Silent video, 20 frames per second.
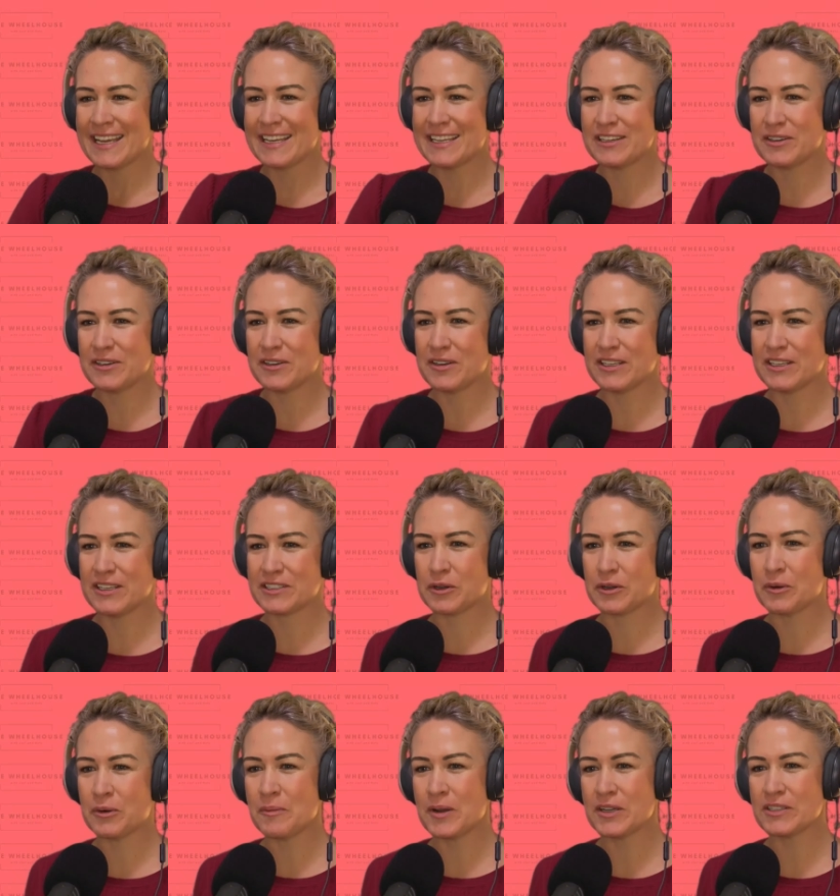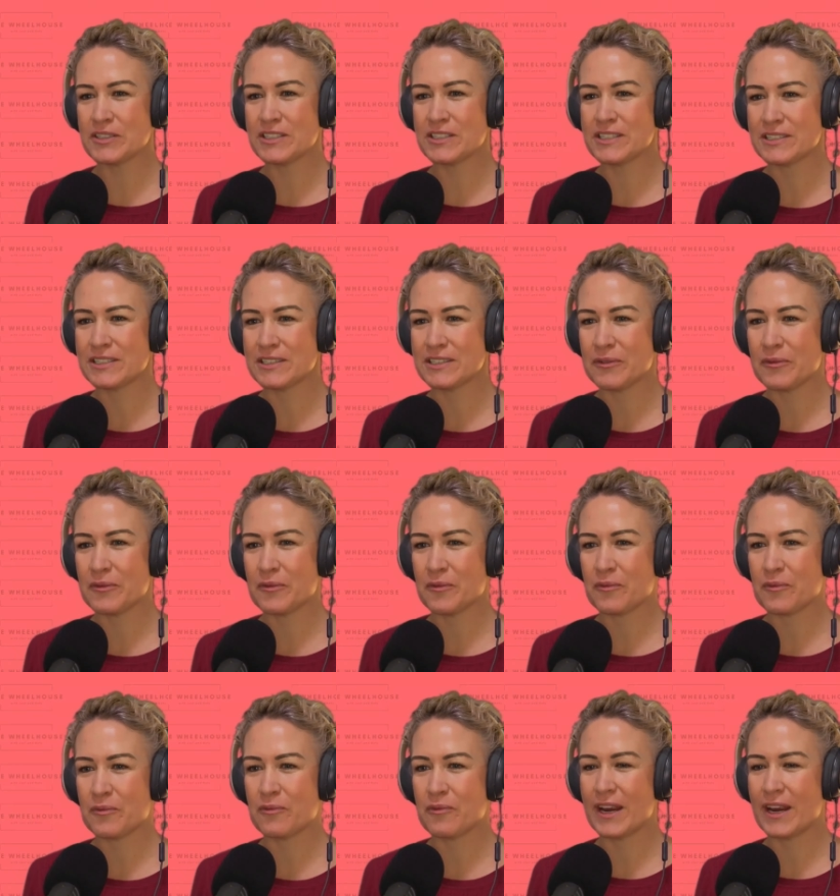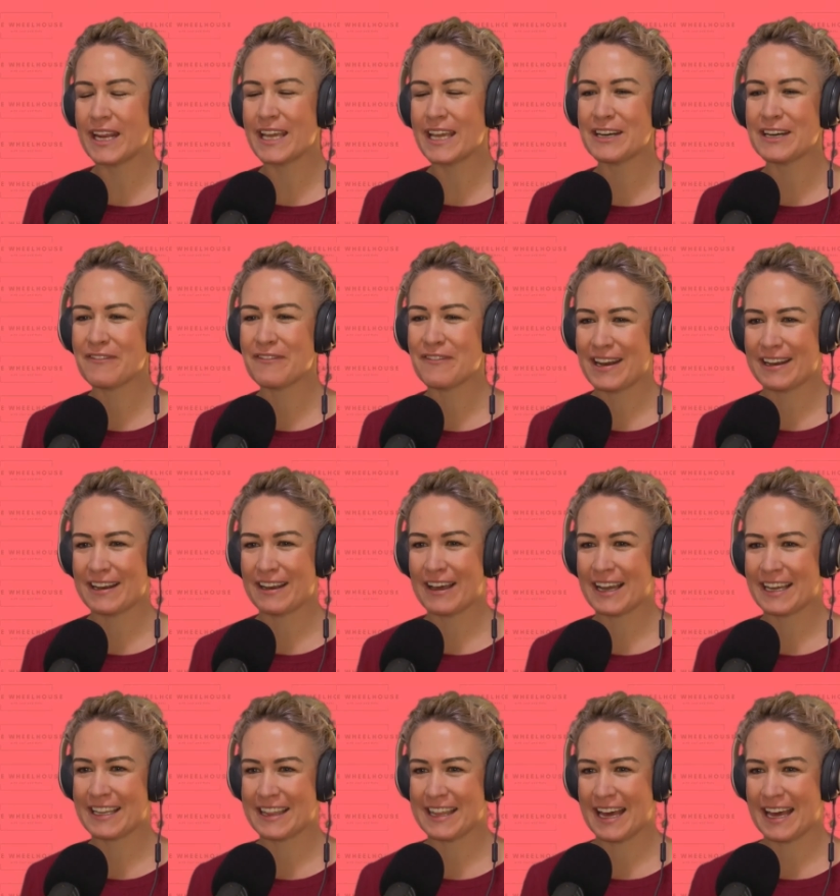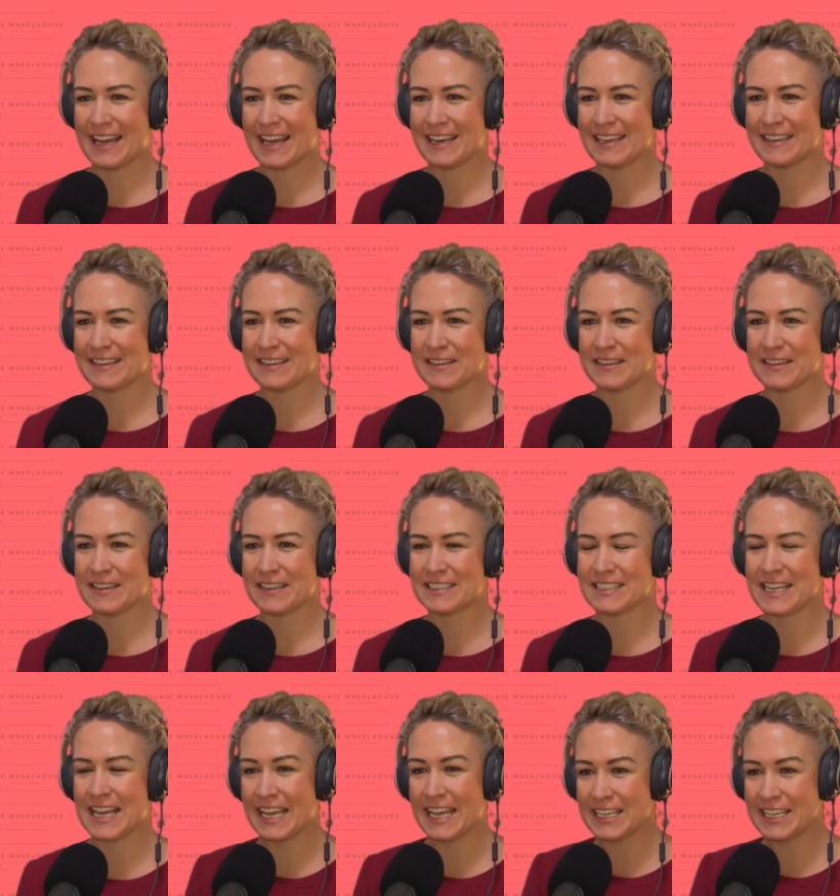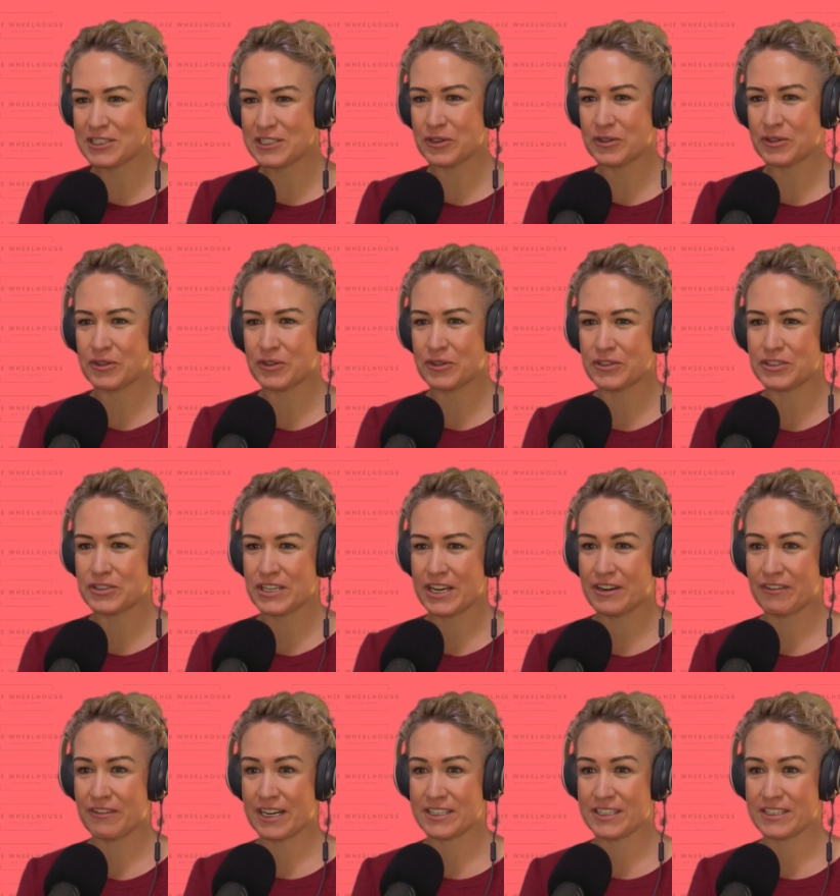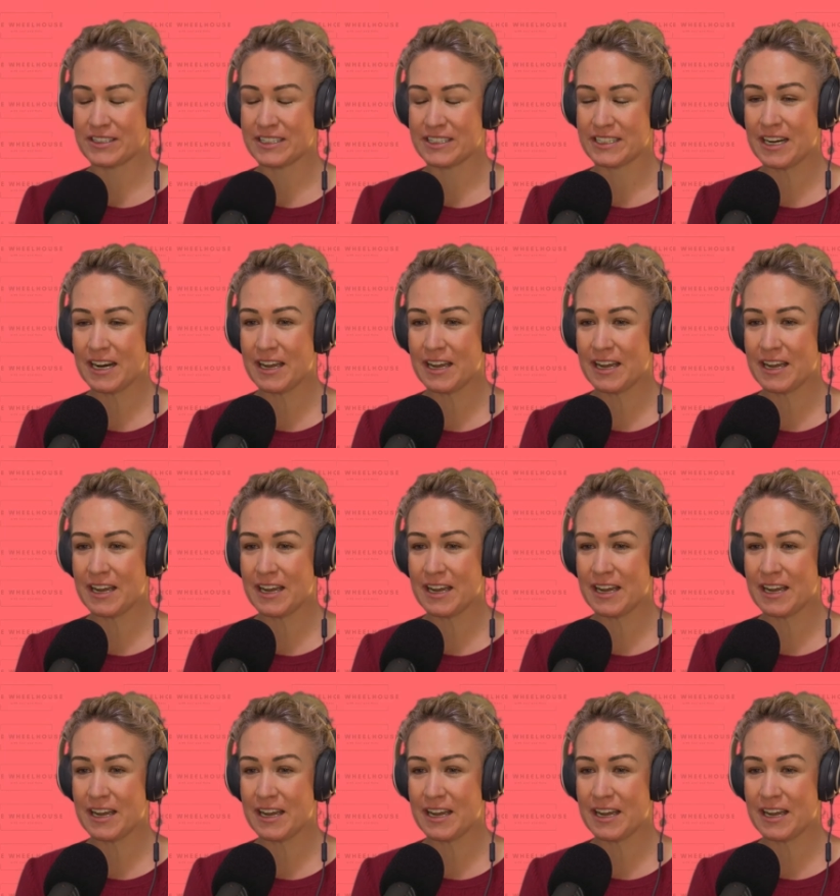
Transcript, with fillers: it it's almost winning an event like that takes you through generations.